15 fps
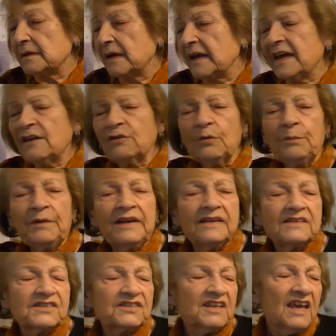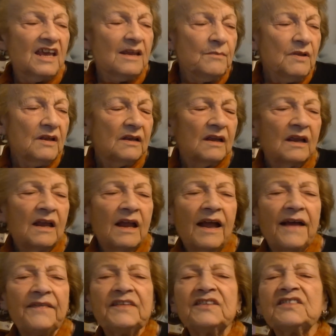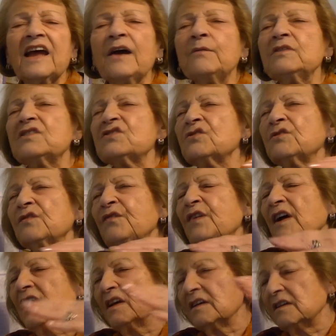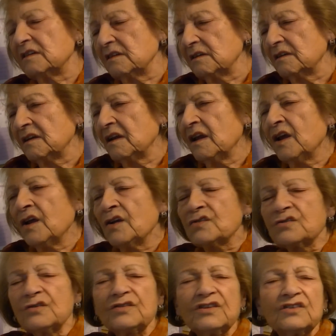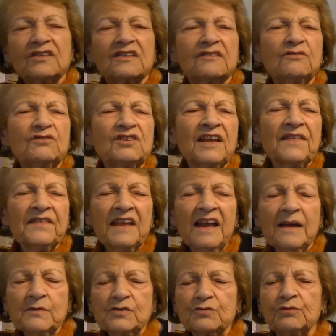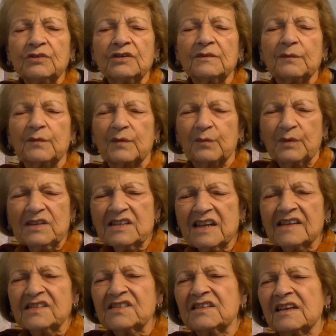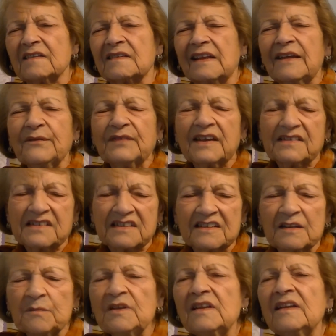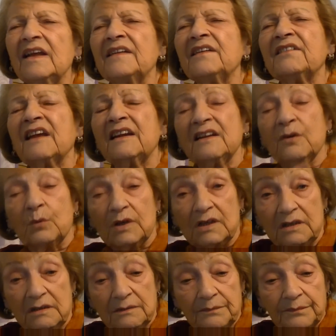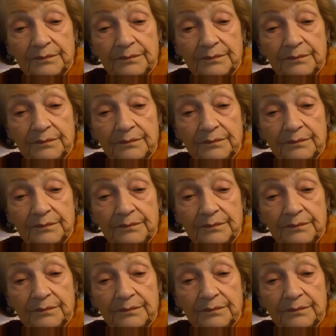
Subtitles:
aeroplanes came and the town is on fire. So the two gendarmes were with us. They left us in the middle and ran away.